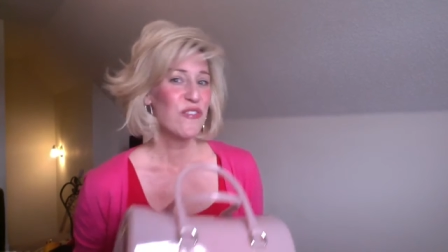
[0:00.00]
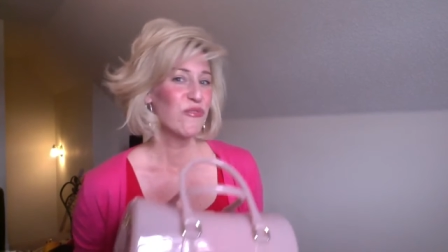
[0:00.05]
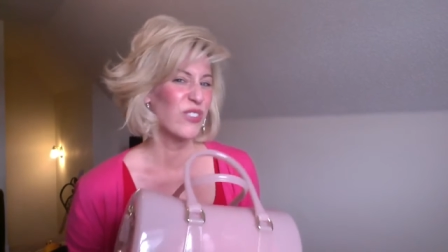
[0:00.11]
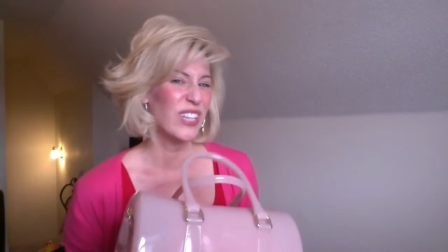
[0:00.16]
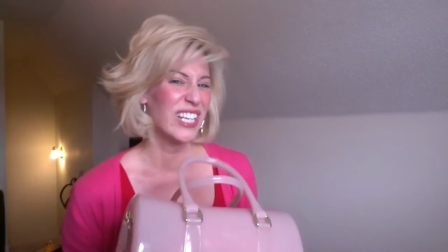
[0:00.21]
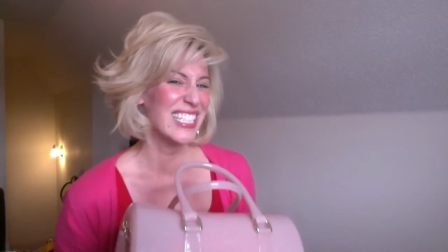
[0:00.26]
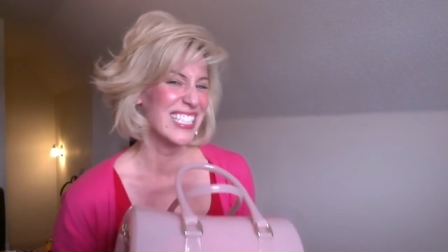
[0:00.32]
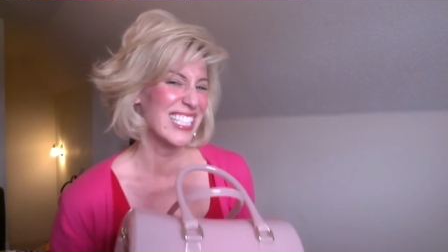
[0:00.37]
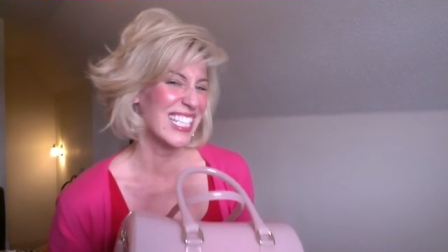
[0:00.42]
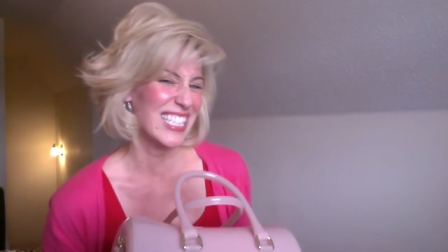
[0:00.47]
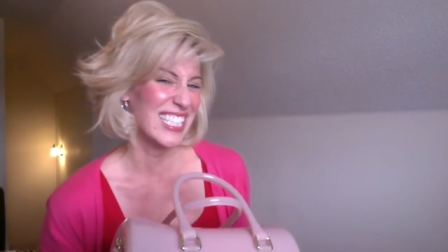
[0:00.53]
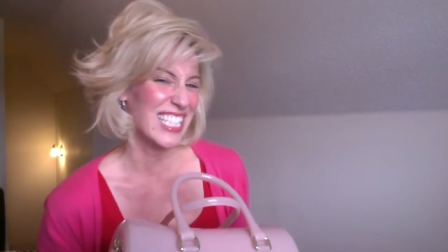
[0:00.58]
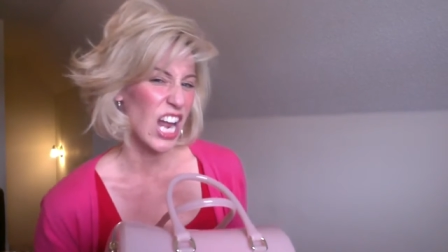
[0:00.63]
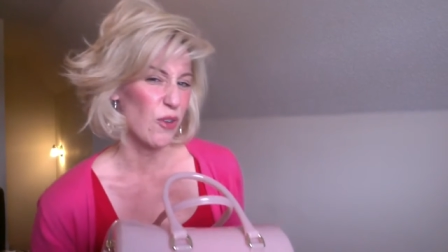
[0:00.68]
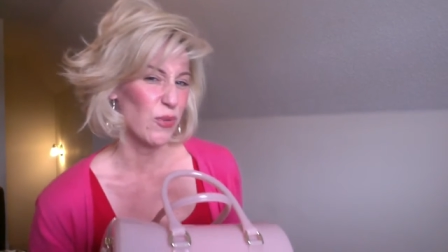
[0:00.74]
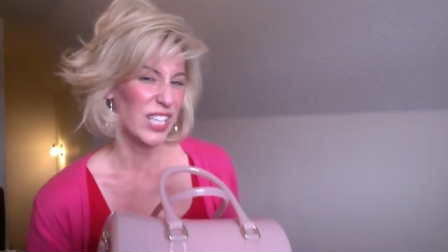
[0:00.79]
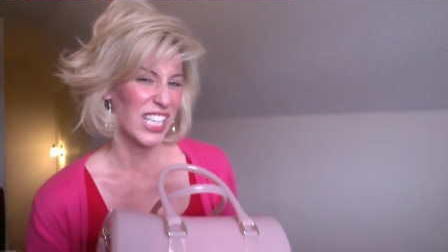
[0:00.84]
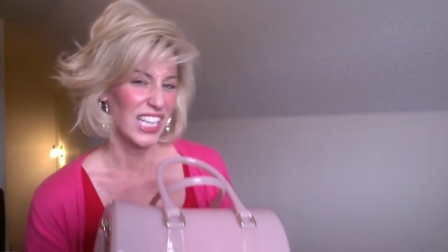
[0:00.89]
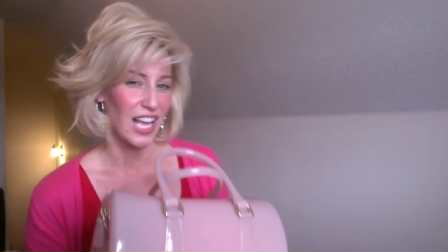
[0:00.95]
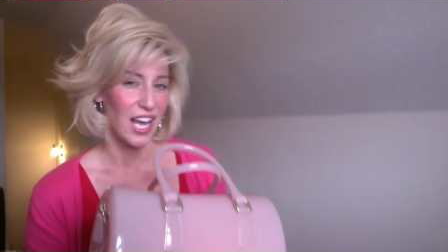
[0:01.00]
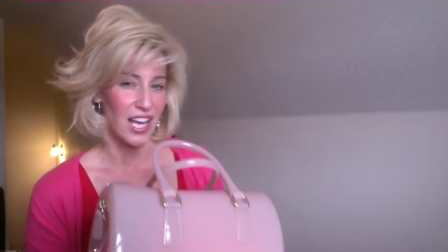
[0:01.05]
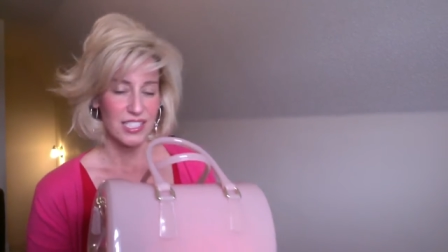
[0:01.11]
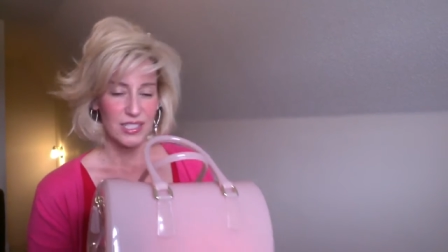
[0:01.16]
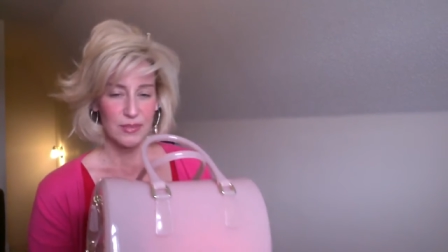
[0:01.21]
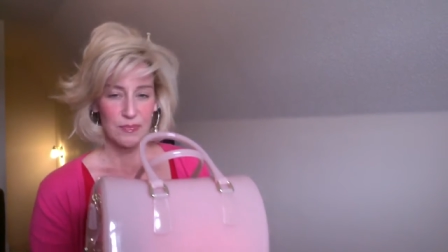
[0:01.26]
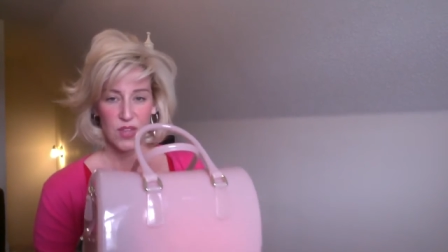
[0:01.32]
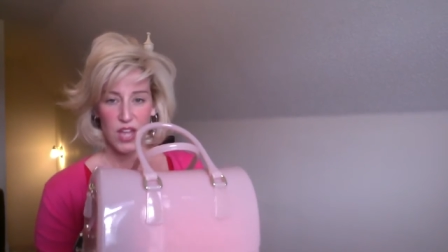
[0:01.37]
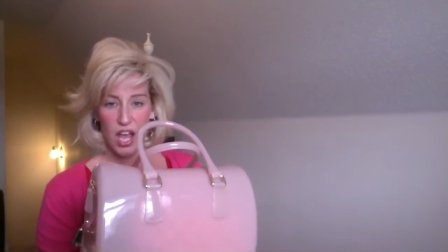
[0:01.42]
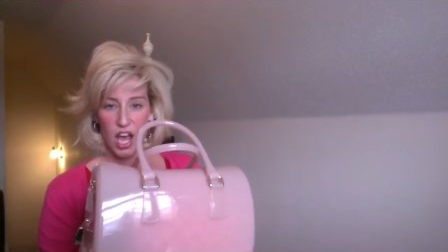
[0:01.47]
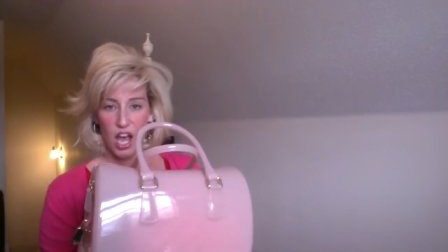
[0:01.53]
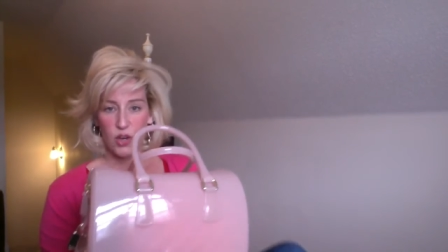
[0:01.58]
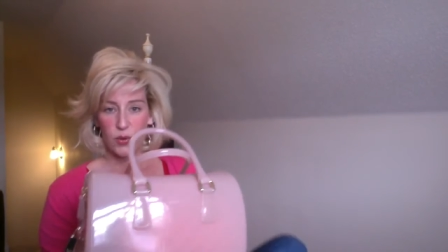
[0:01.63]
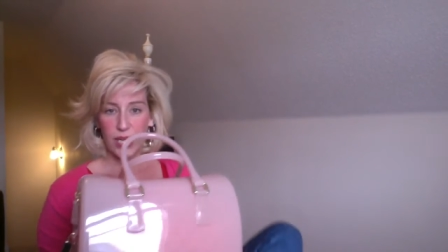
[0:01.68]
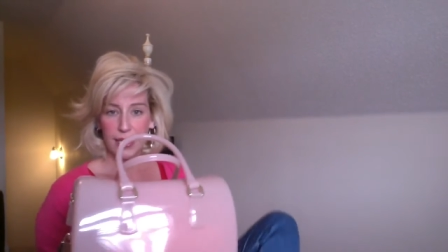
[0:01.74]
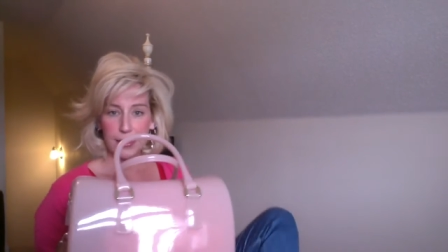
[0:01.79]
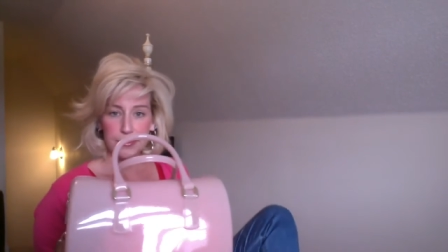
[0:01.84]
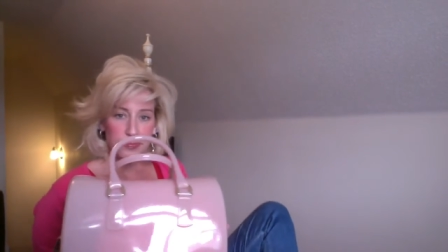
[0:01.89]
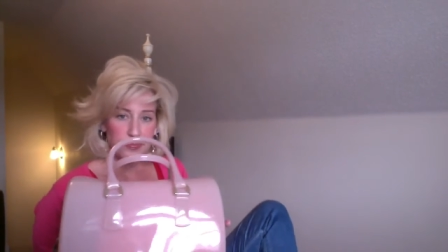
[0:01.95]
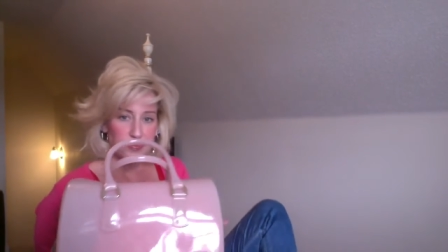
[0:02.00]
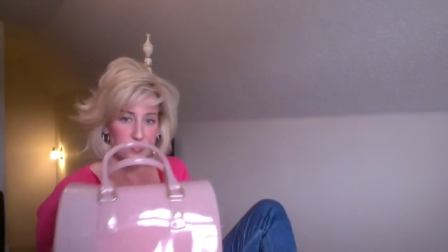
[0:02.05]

Friends, it's not really locked. Okay.